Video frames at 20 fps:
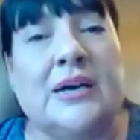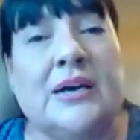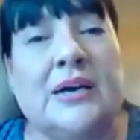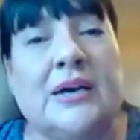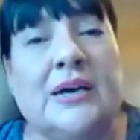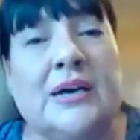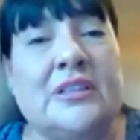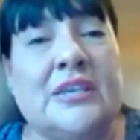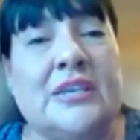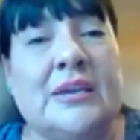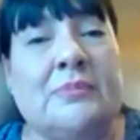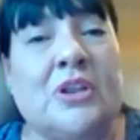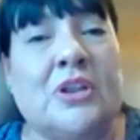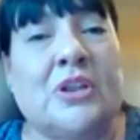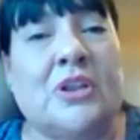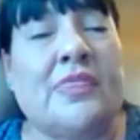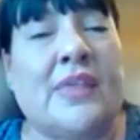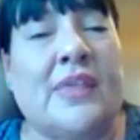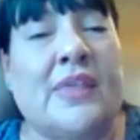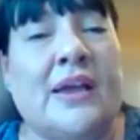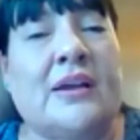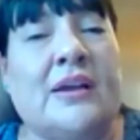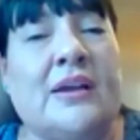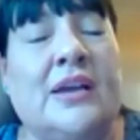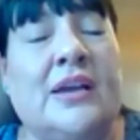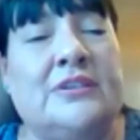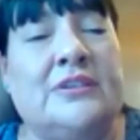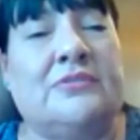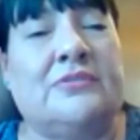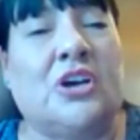I definitely
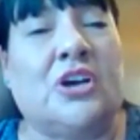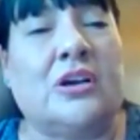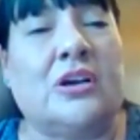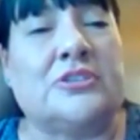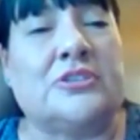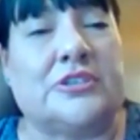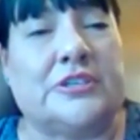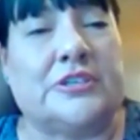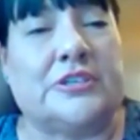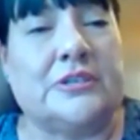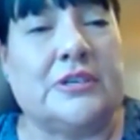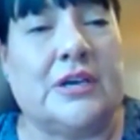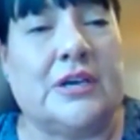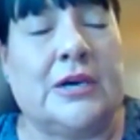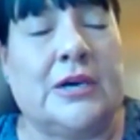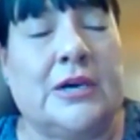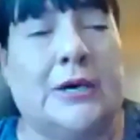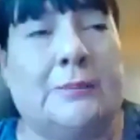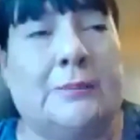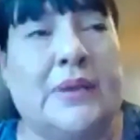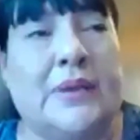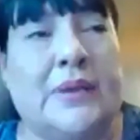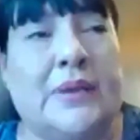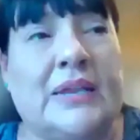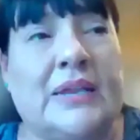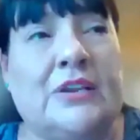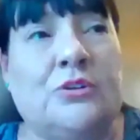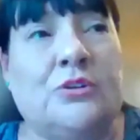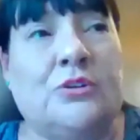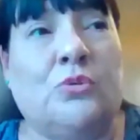am not that kind of doctor,
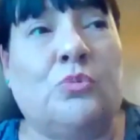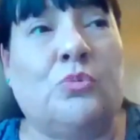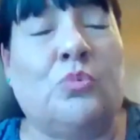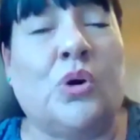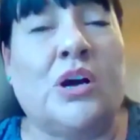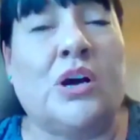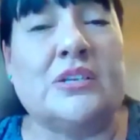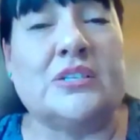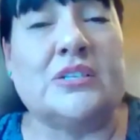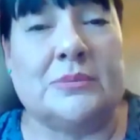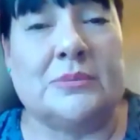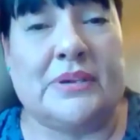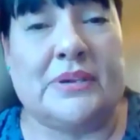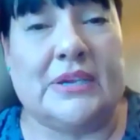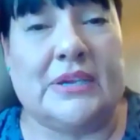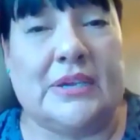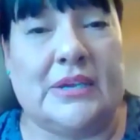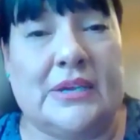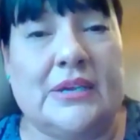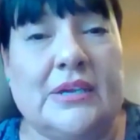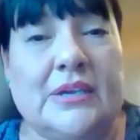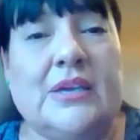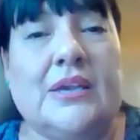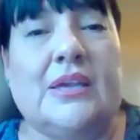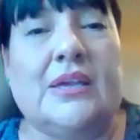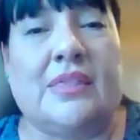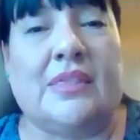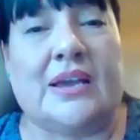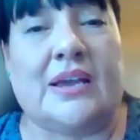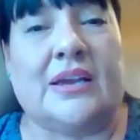and I don't want to be
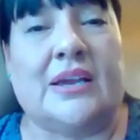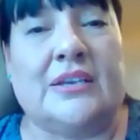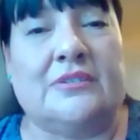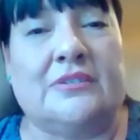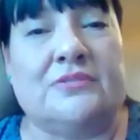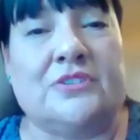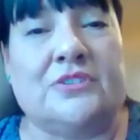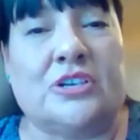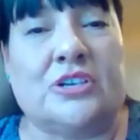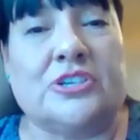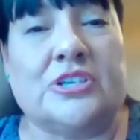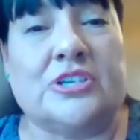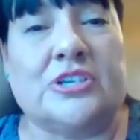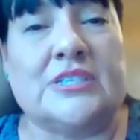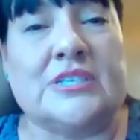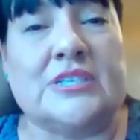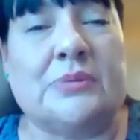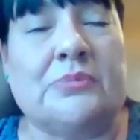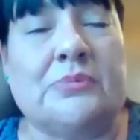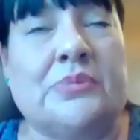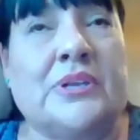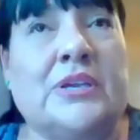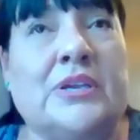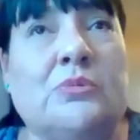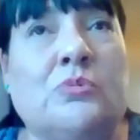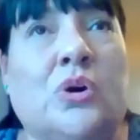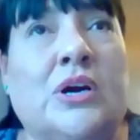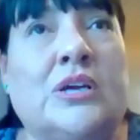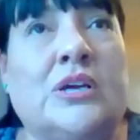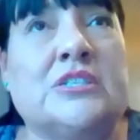that kind of doctor, because I really
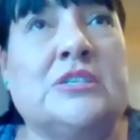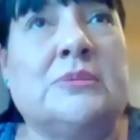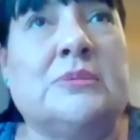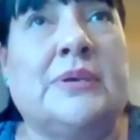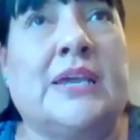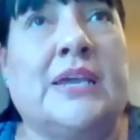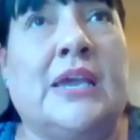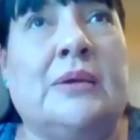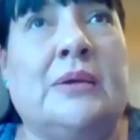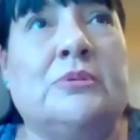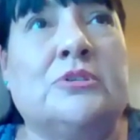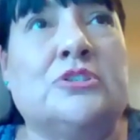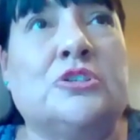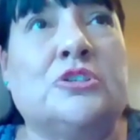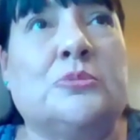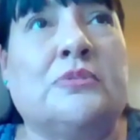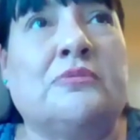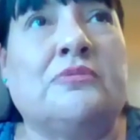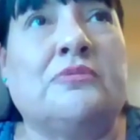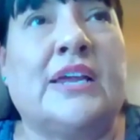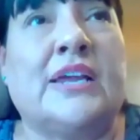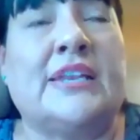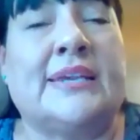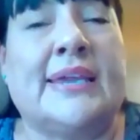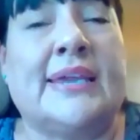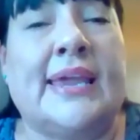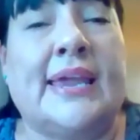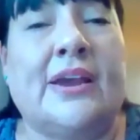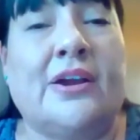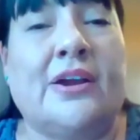want to be able to provide
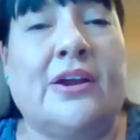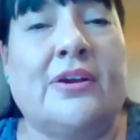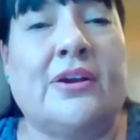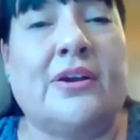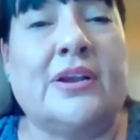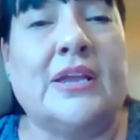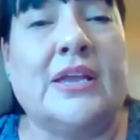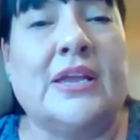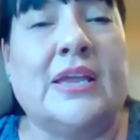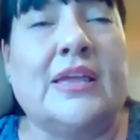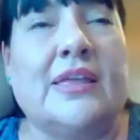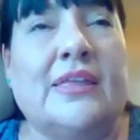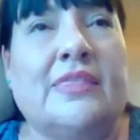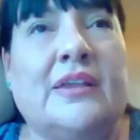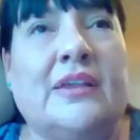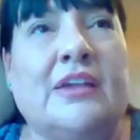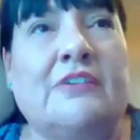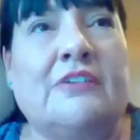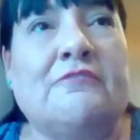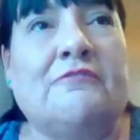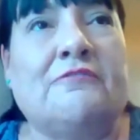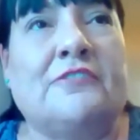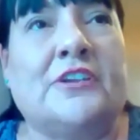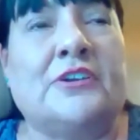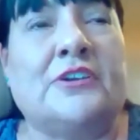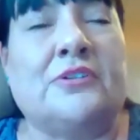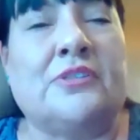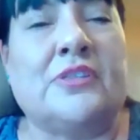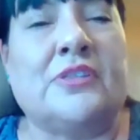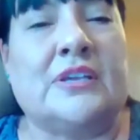care that I
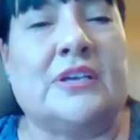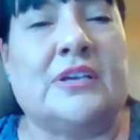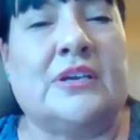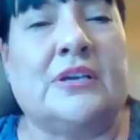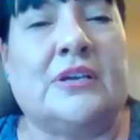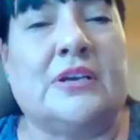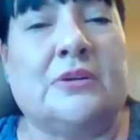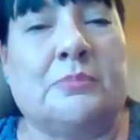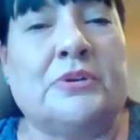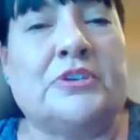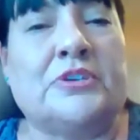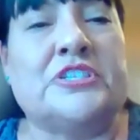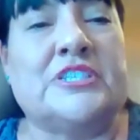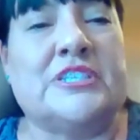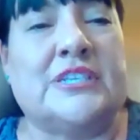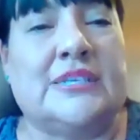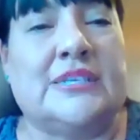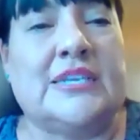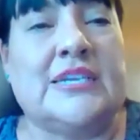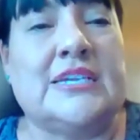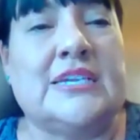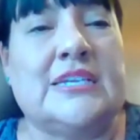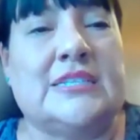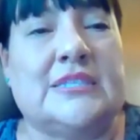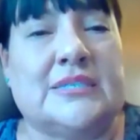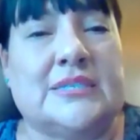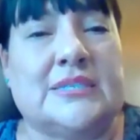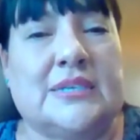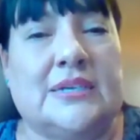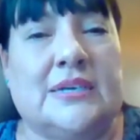feel that a person
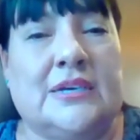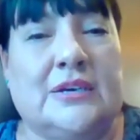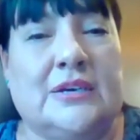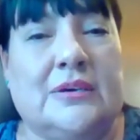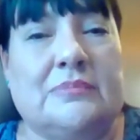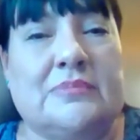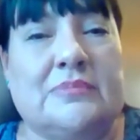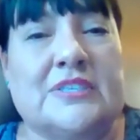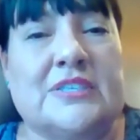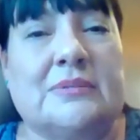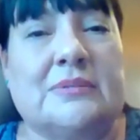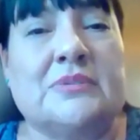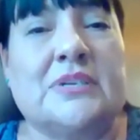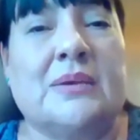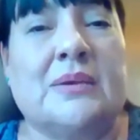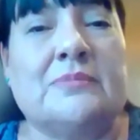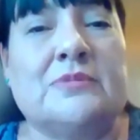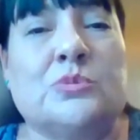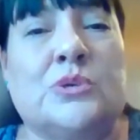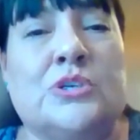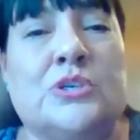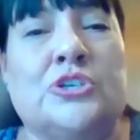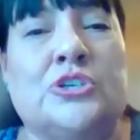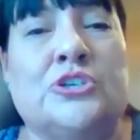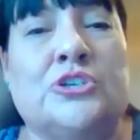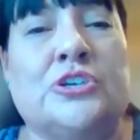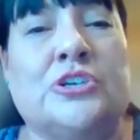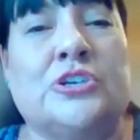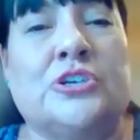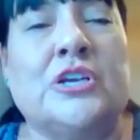needs. Sometimes when
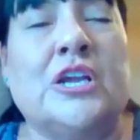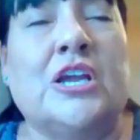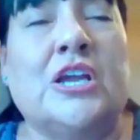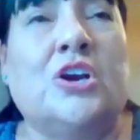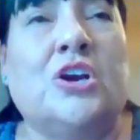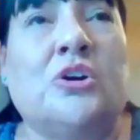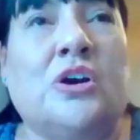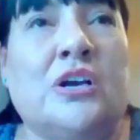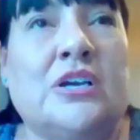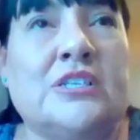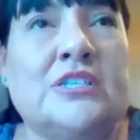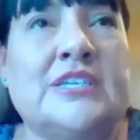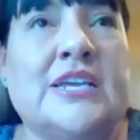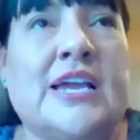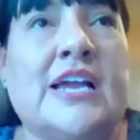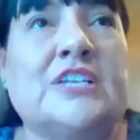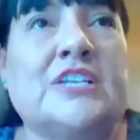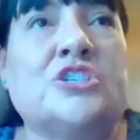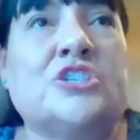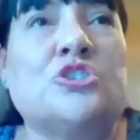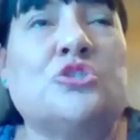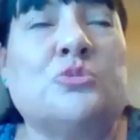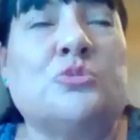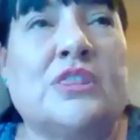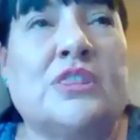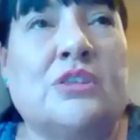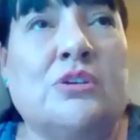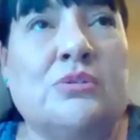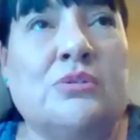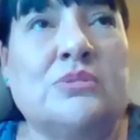you're attached
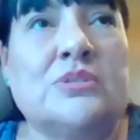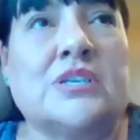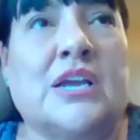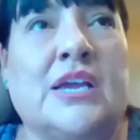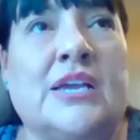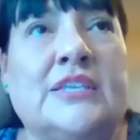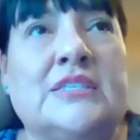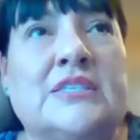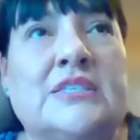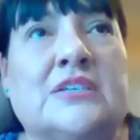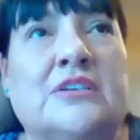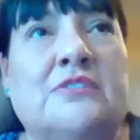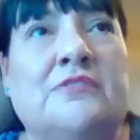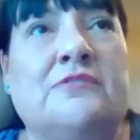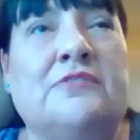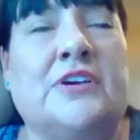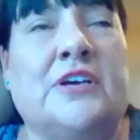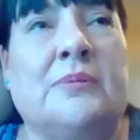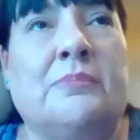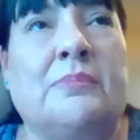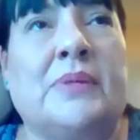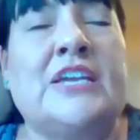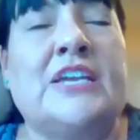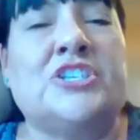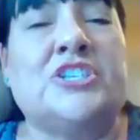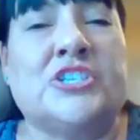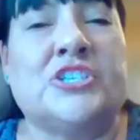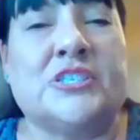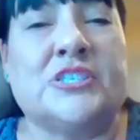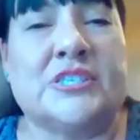with those kinds of
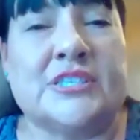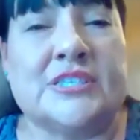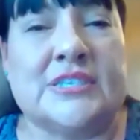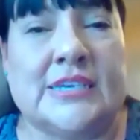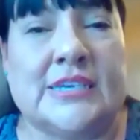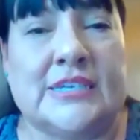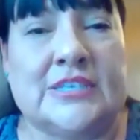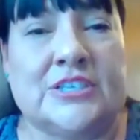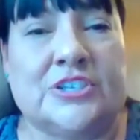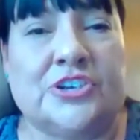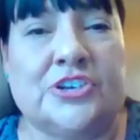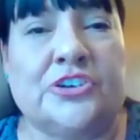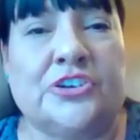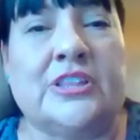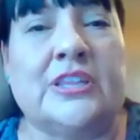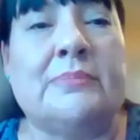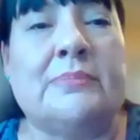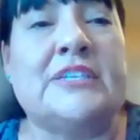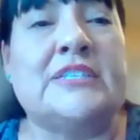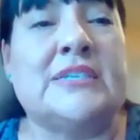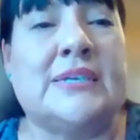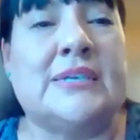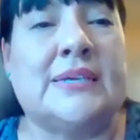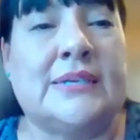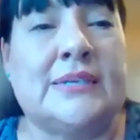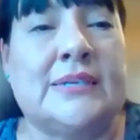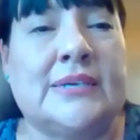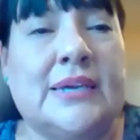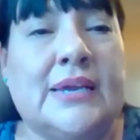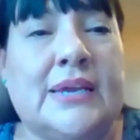agencies, you're
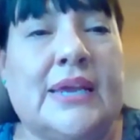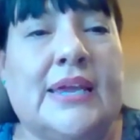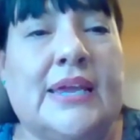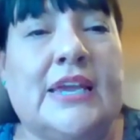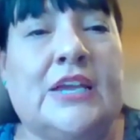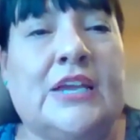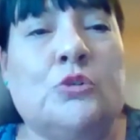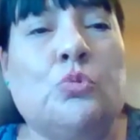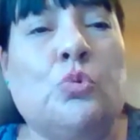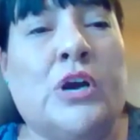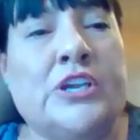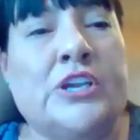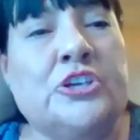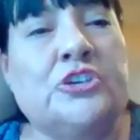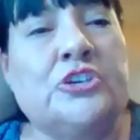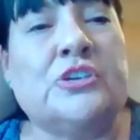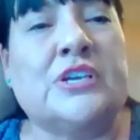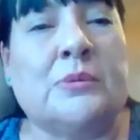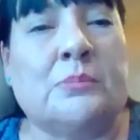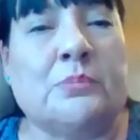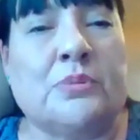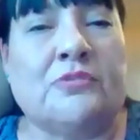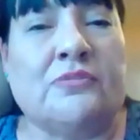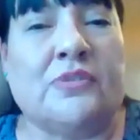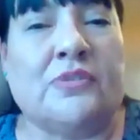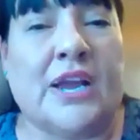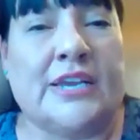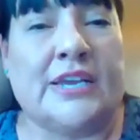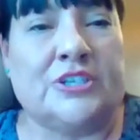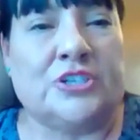limited in what you can
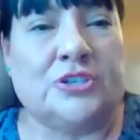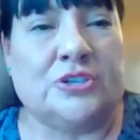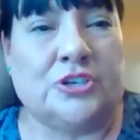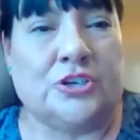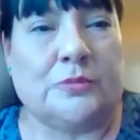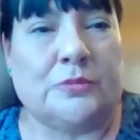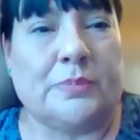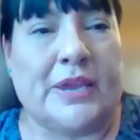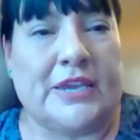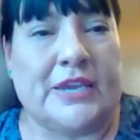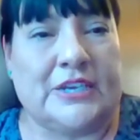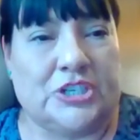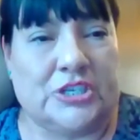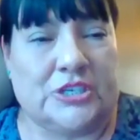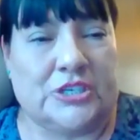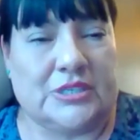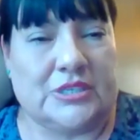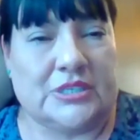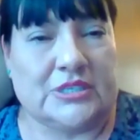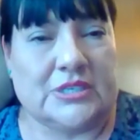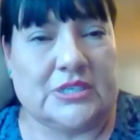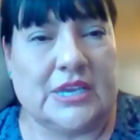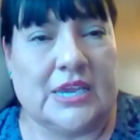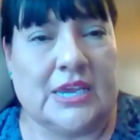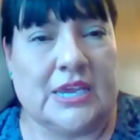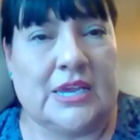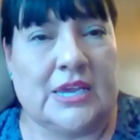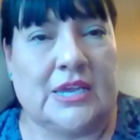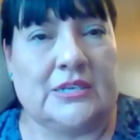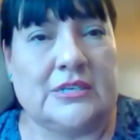provide to your patients,
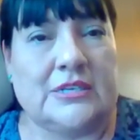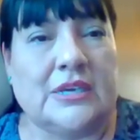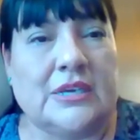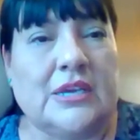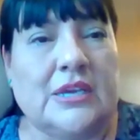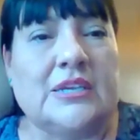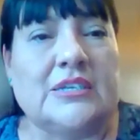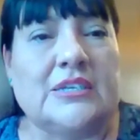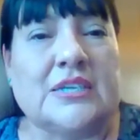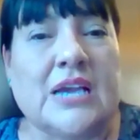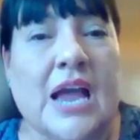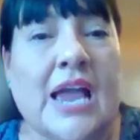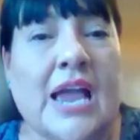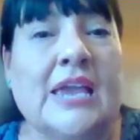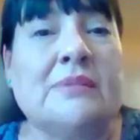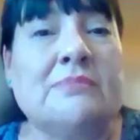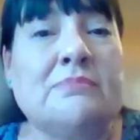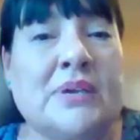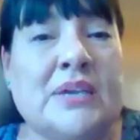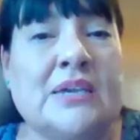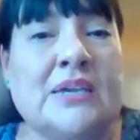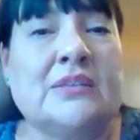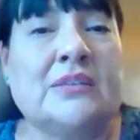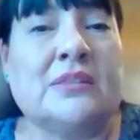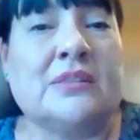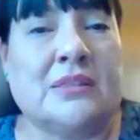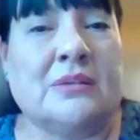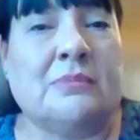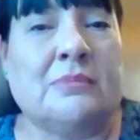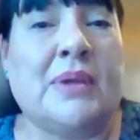and time
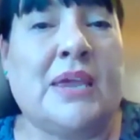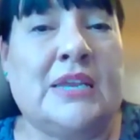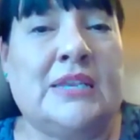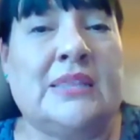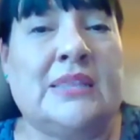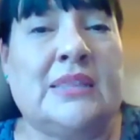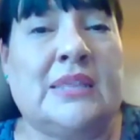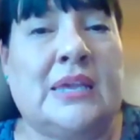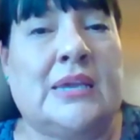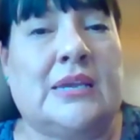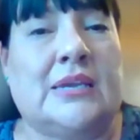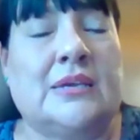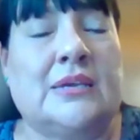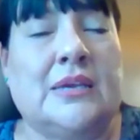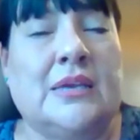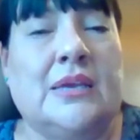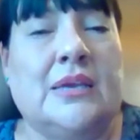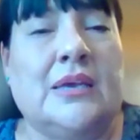being the main thing.